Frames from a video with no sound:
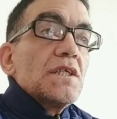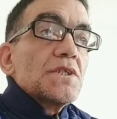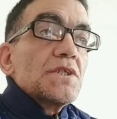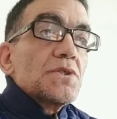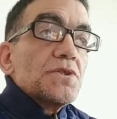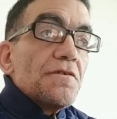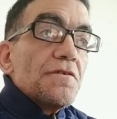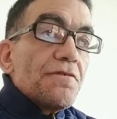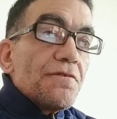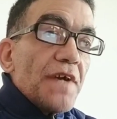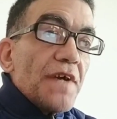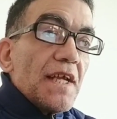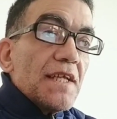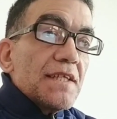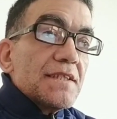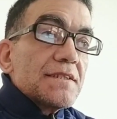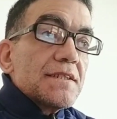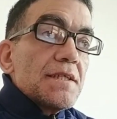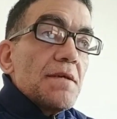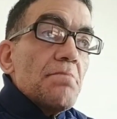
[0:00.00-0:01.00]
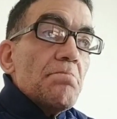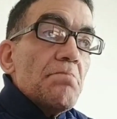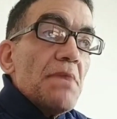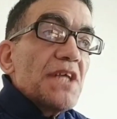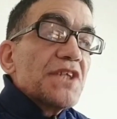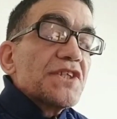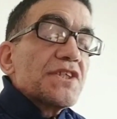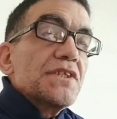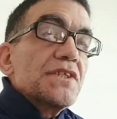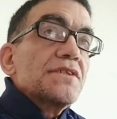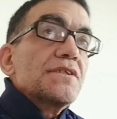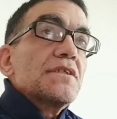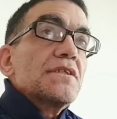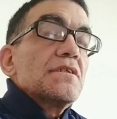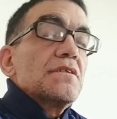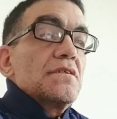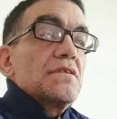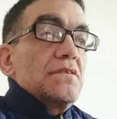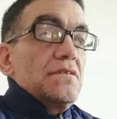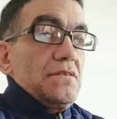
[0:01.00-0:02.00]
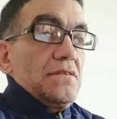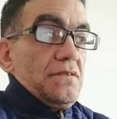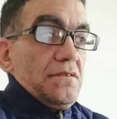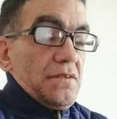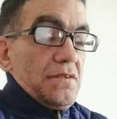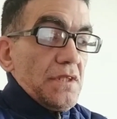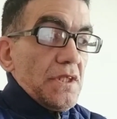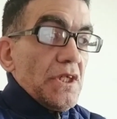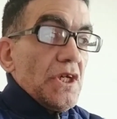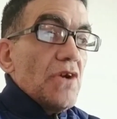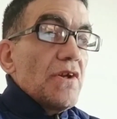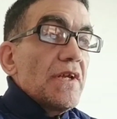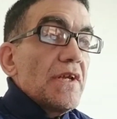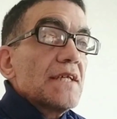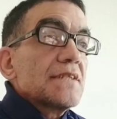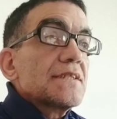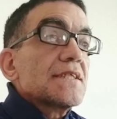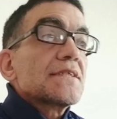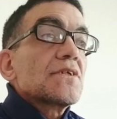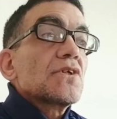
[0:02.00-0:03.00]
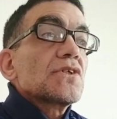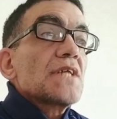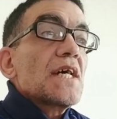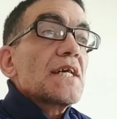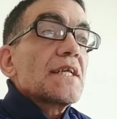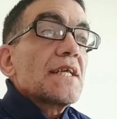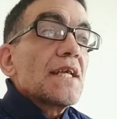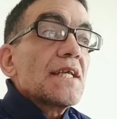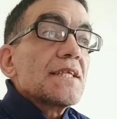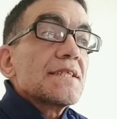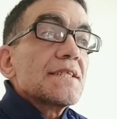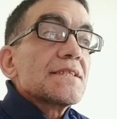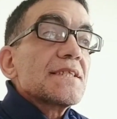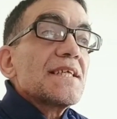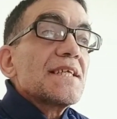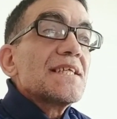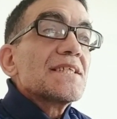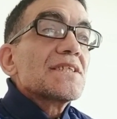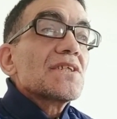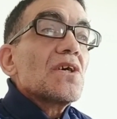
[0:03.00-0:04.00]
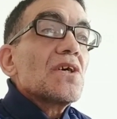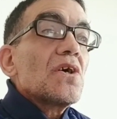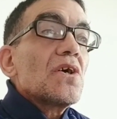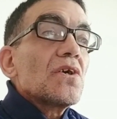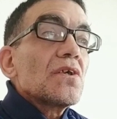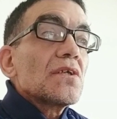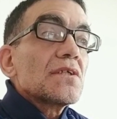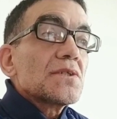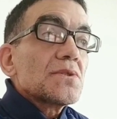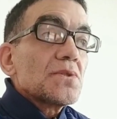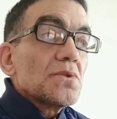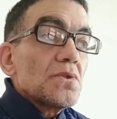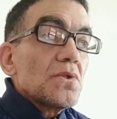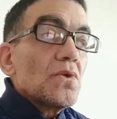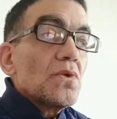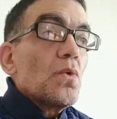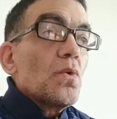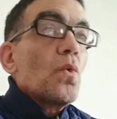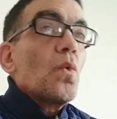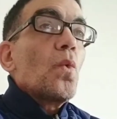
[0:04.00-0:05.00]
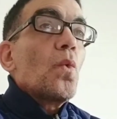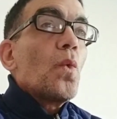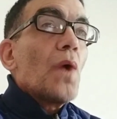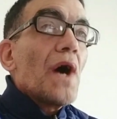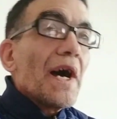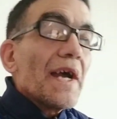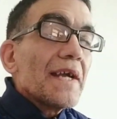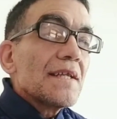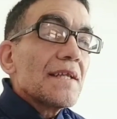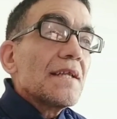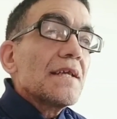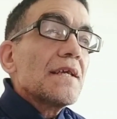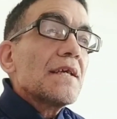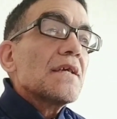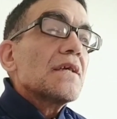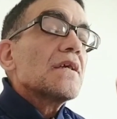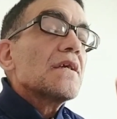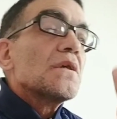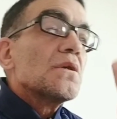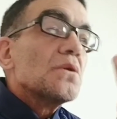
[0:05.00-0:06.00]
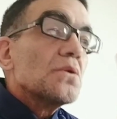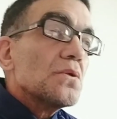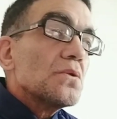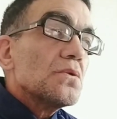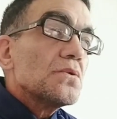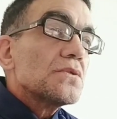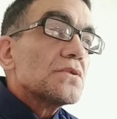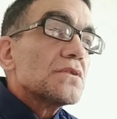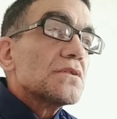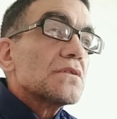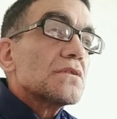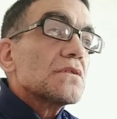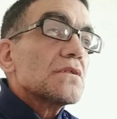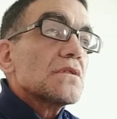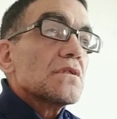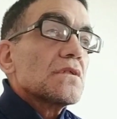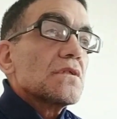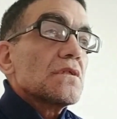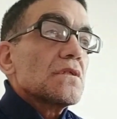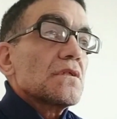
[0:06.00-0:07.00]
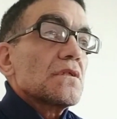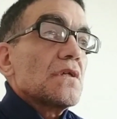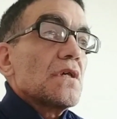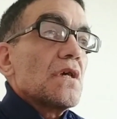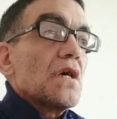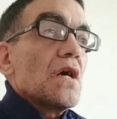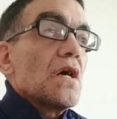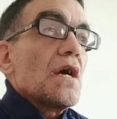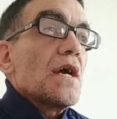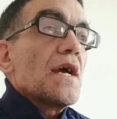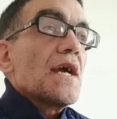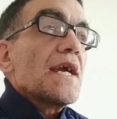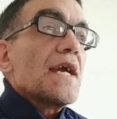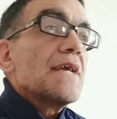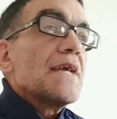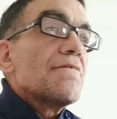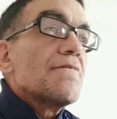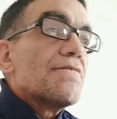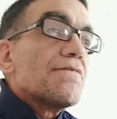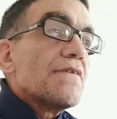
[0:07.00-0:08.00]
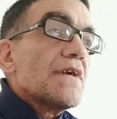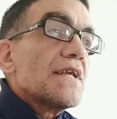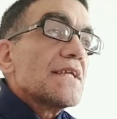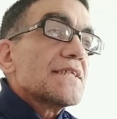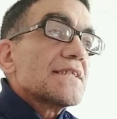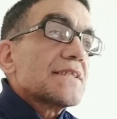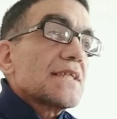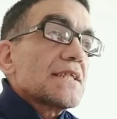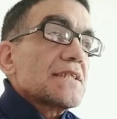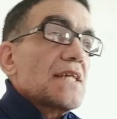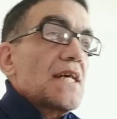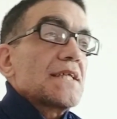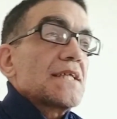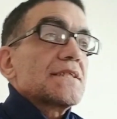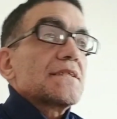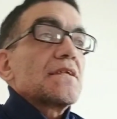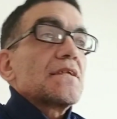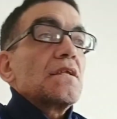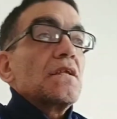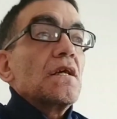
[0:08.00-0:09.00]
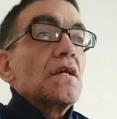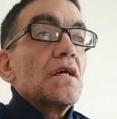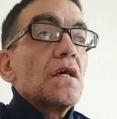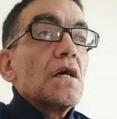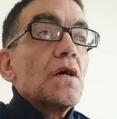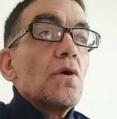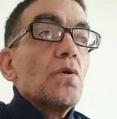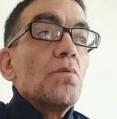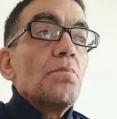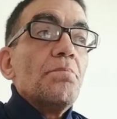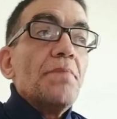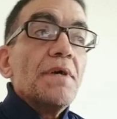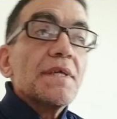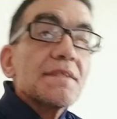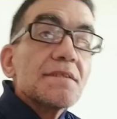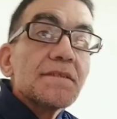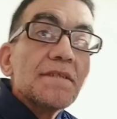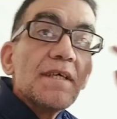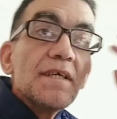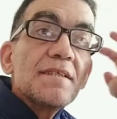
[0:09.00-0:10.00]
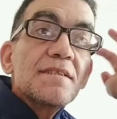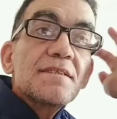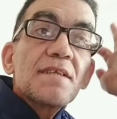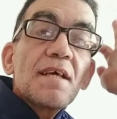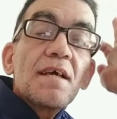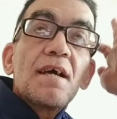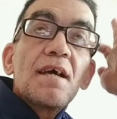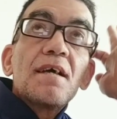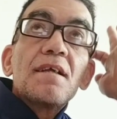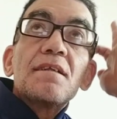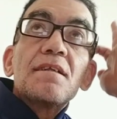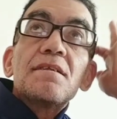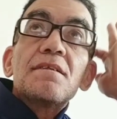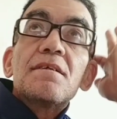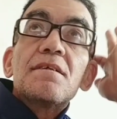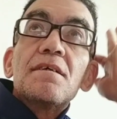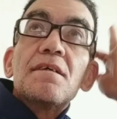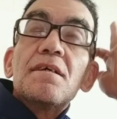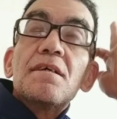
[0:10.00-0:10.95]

to the fields mentioned earlier, discourse analysis is also widely used in fields such as law, business, and